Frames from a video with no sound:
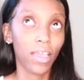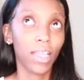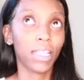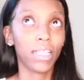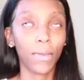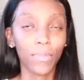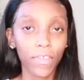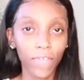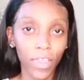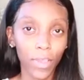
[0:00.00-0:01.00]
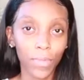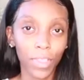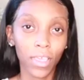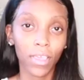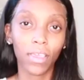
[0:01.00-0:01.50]
the name of the
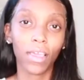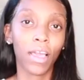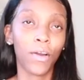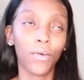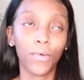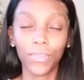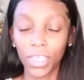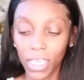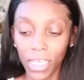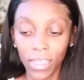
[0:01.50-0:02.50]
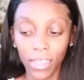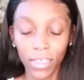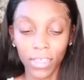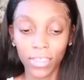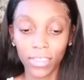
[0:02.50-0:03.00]
family, how old the kid
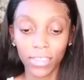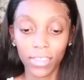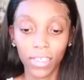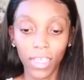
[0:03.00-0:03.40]
is,